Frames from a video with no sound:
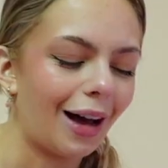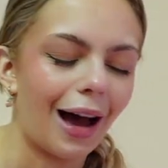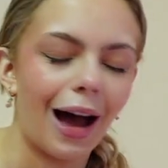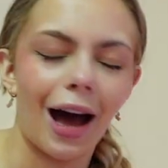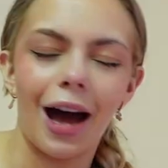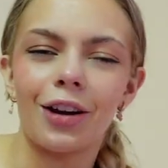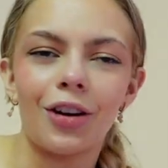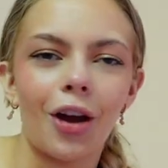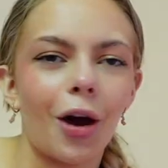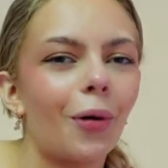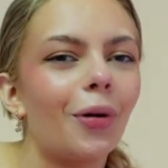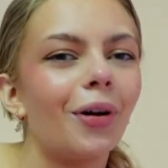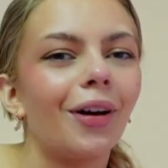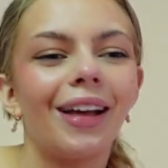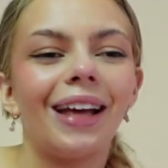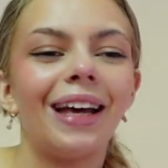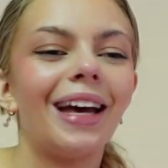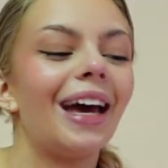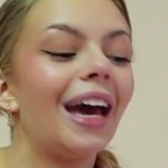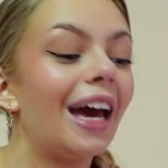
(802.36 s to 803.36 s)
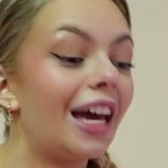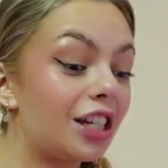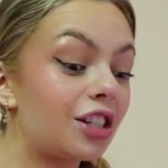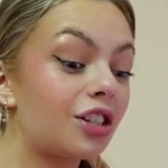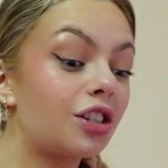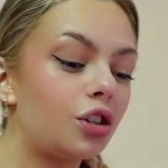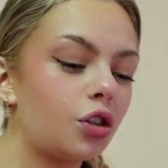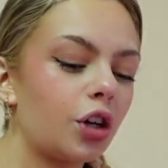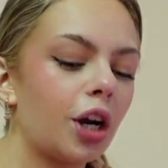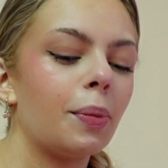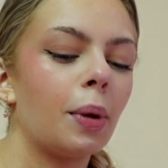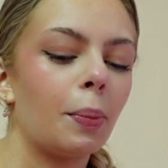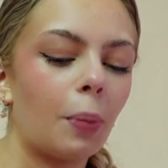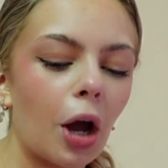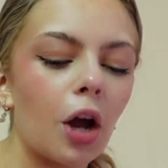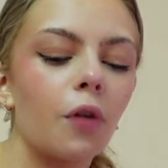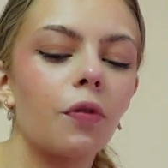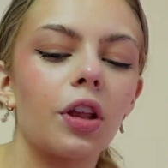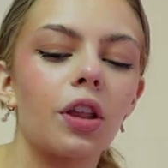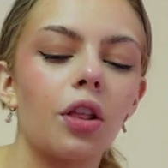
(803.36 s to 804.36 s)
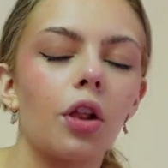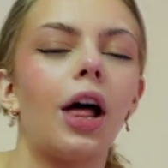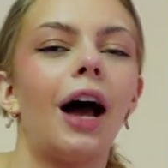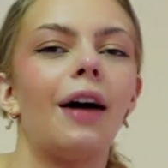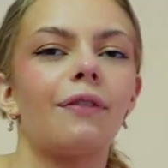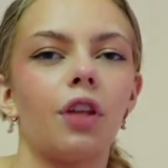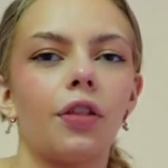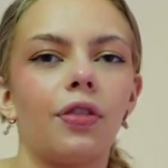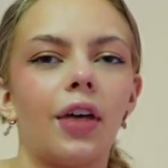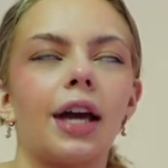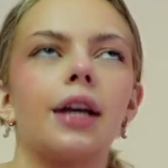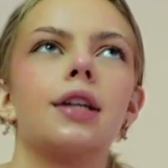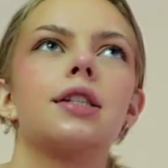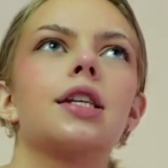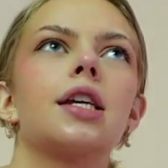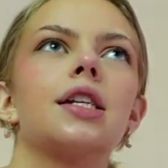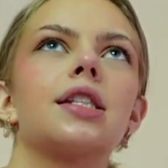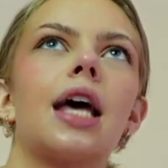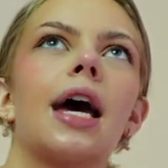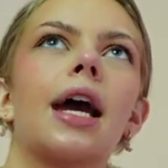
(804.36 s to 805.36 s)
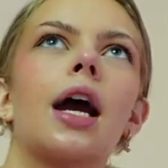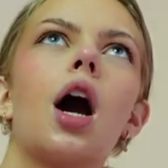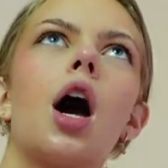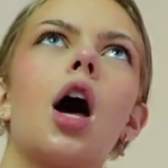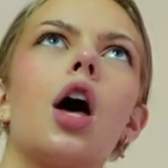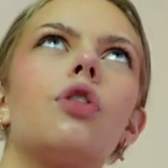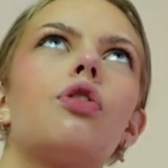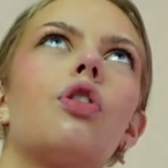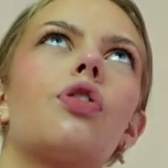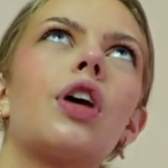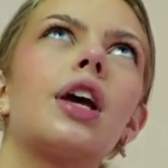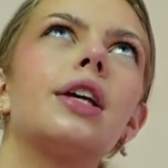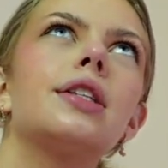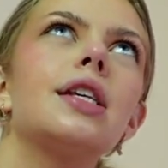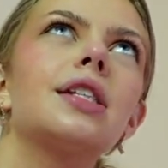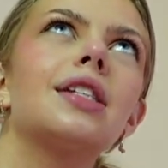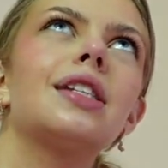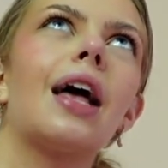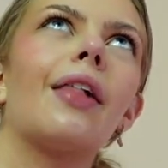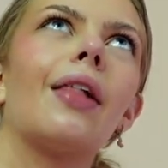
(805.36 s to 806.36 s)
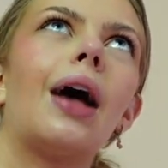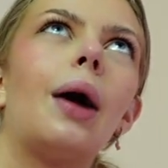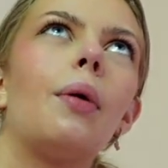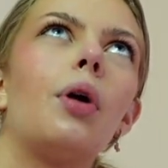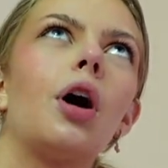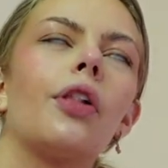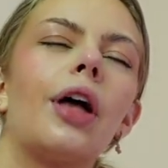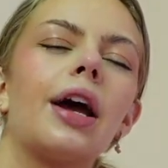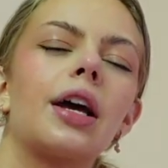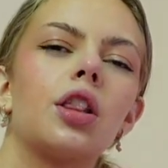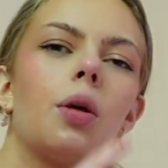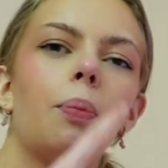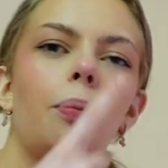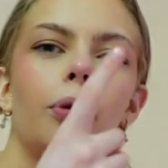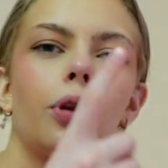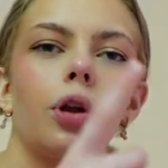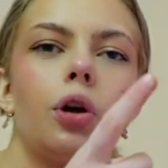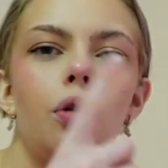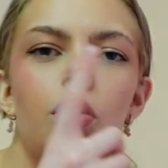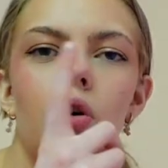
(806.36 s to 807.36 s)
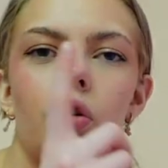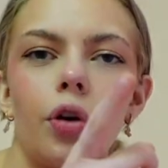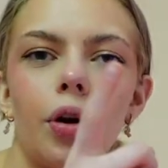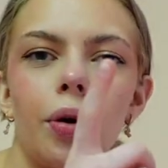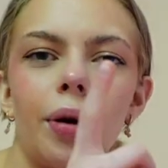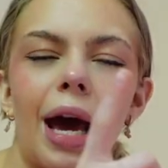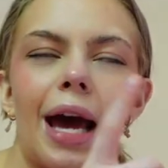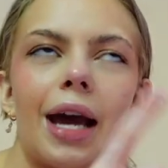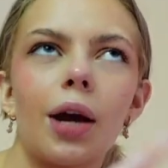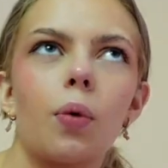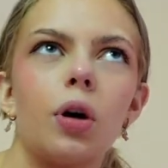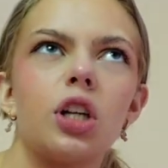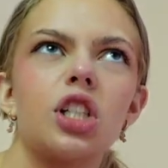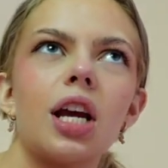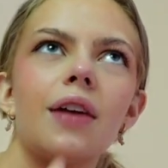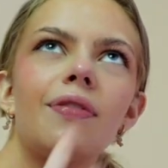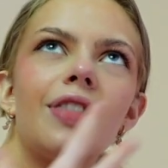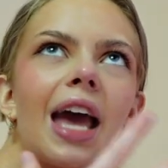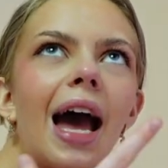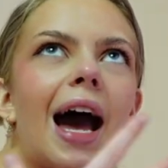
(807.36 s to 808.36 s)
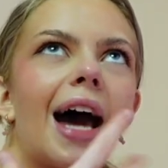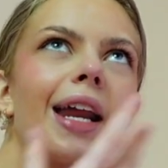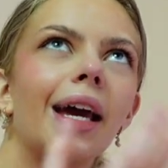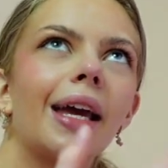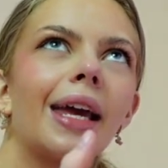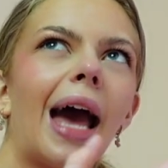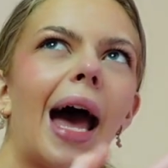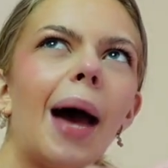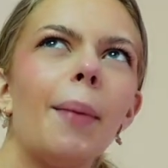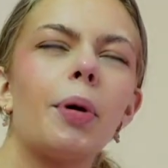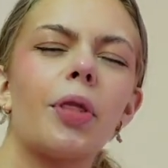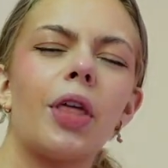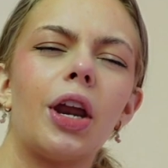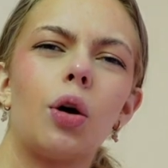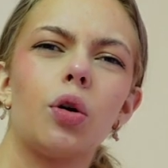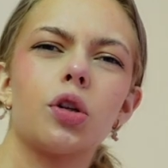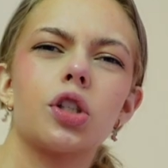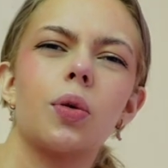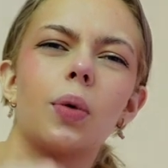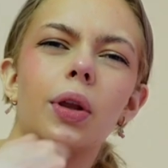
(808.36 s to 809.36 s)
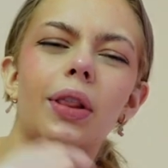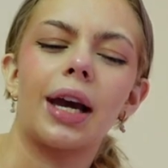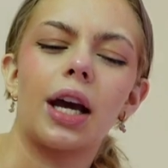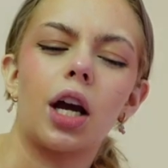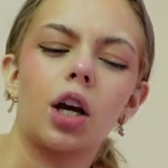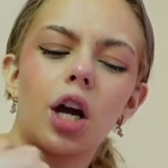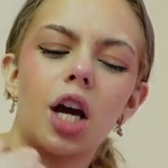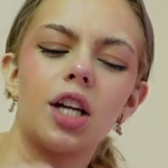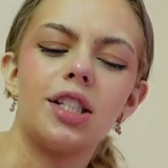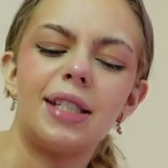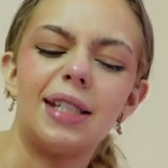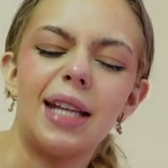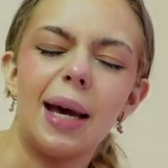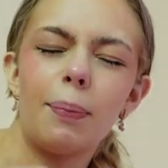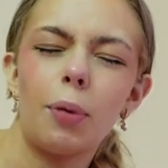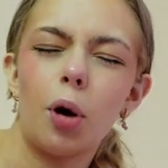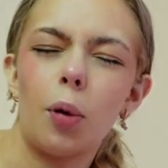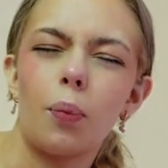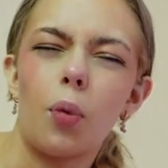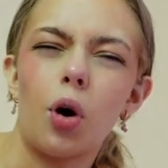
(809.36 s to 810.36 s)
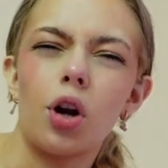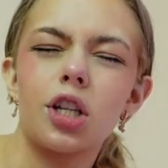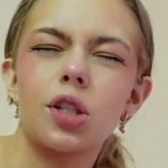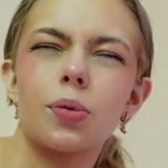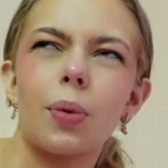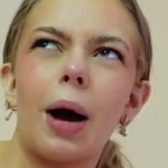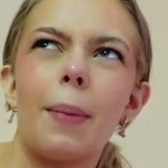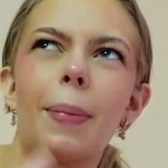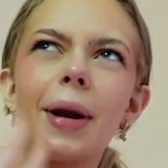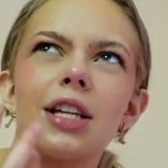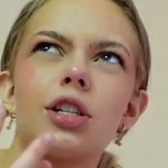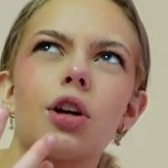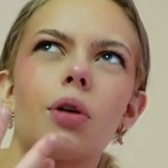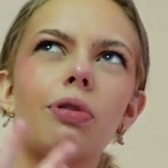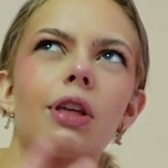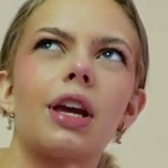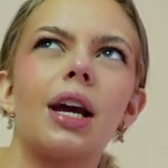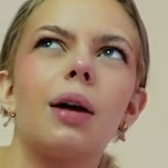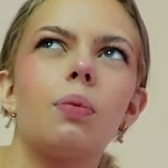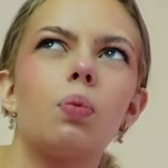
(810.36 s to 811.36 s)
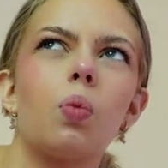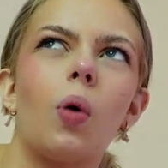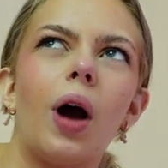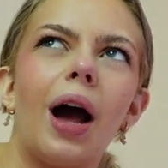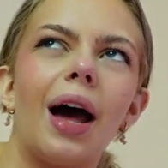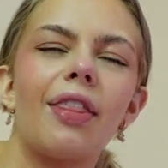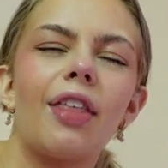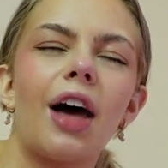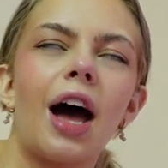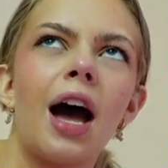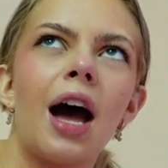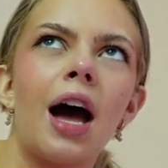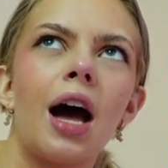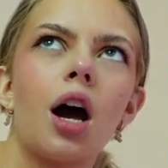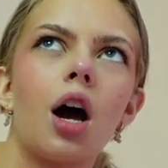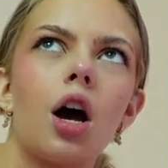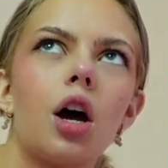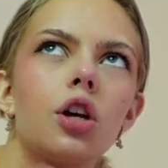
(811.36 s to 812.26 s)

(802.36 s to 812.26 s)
I know it's dreamy, but hopefully they'll have the things, because like the things that sell out are like the blue crew neck, which if they had I'd get, but then also like a zip up one as well, but I don't think I'd wear that.